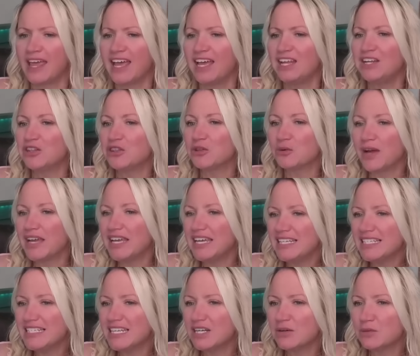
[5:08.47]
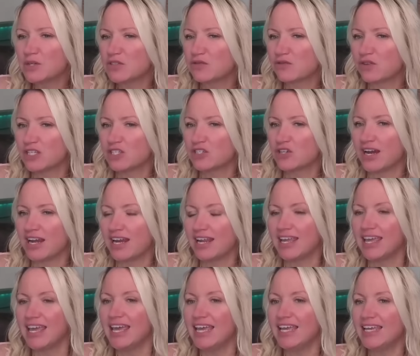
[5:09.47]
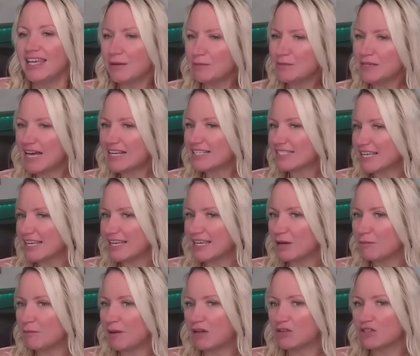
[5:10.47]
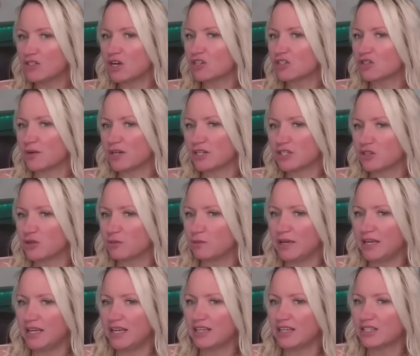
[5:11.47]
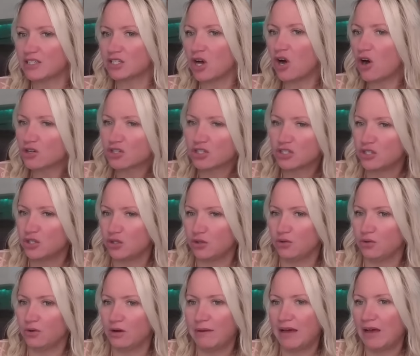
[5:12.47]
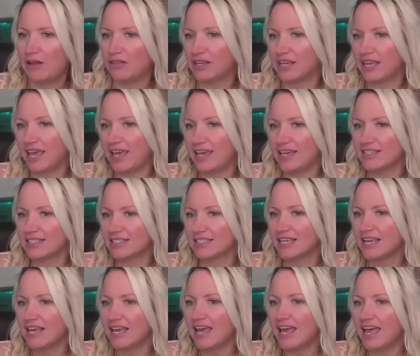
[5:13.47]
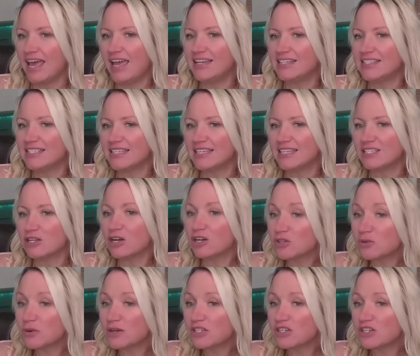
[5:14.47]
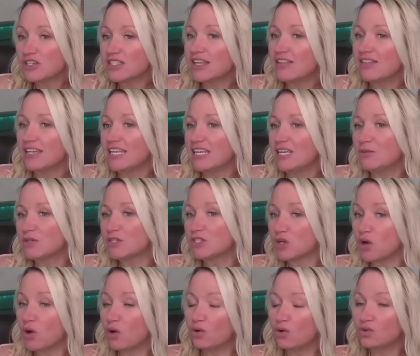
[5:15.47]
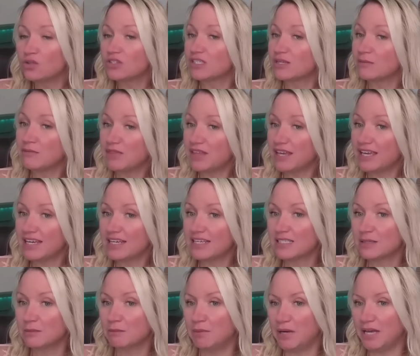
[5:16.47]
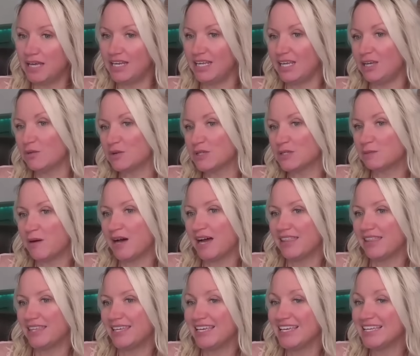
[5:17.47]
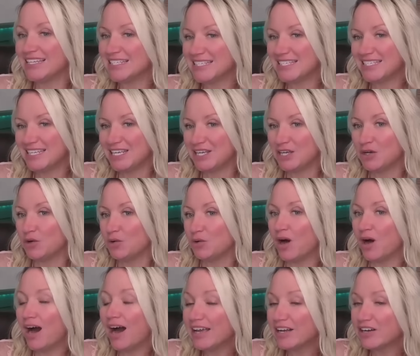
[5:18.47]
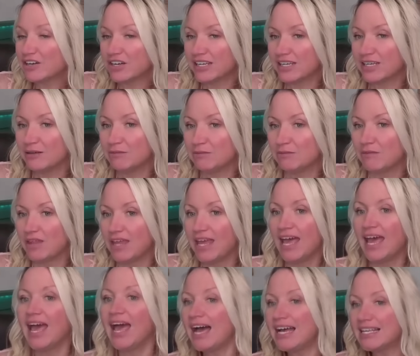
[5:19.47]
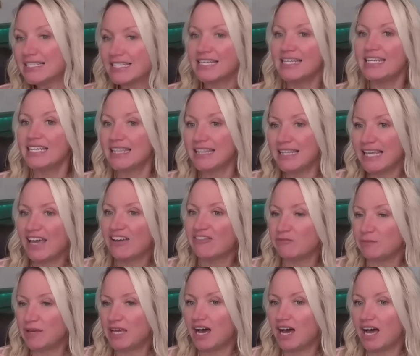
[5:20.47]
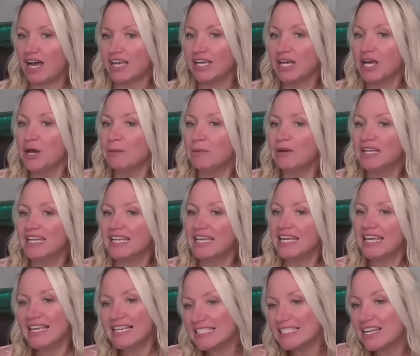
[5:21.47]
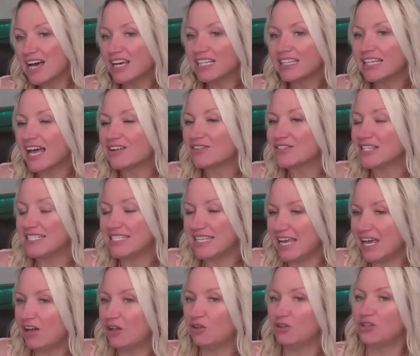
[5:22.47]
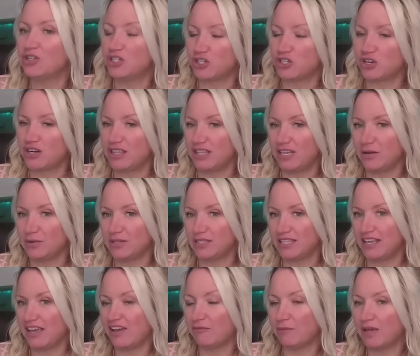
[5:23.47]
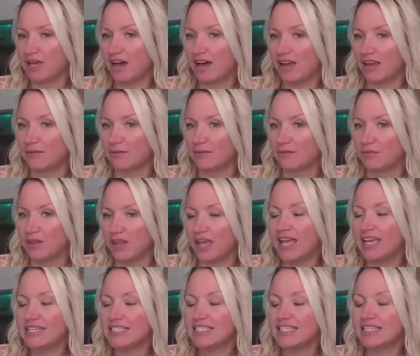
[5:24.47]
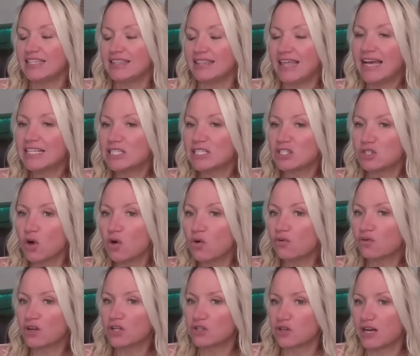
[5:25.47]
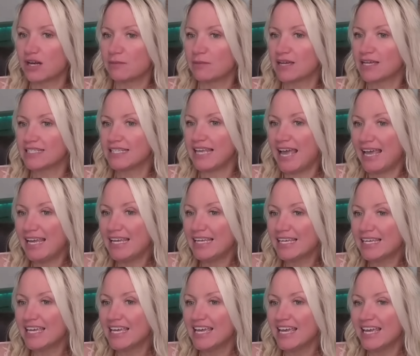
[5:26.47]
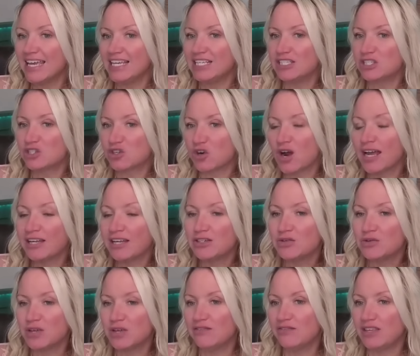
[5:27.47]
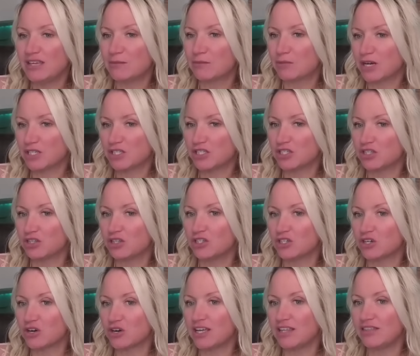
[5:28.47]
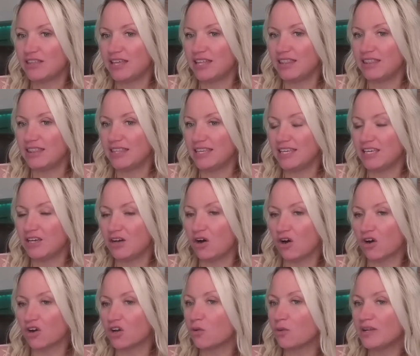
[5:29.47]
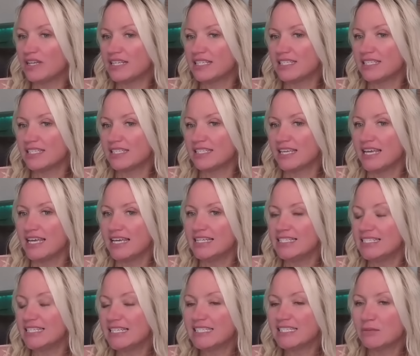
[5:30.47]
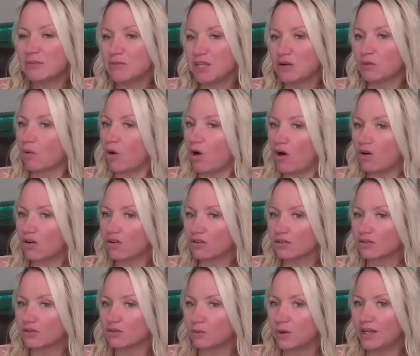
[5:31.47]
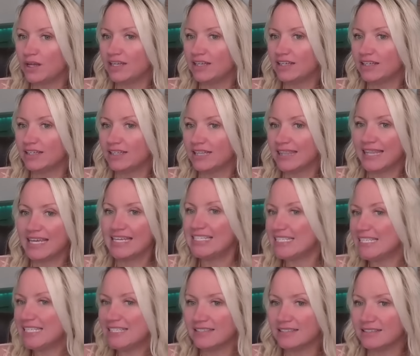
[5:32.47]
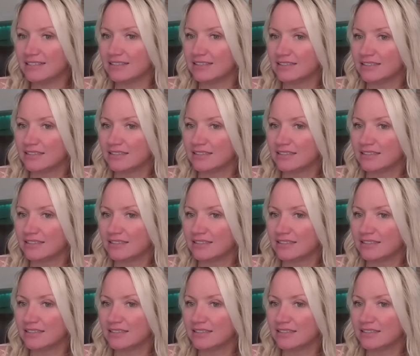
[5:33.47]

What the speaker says: And the way he did it was frustrating. He kept asking about Dr. Rentschler being talked to about the case. And Dr. Rentschler said that he was told some things, but it was by the entity who hired him, as in the FBI. But he's not allowed to tell the jury that it was the FBI. And that's so frustrating because Hank is trying to give the impression to the jury that the ARCA witnesses did something wrong when they didn't.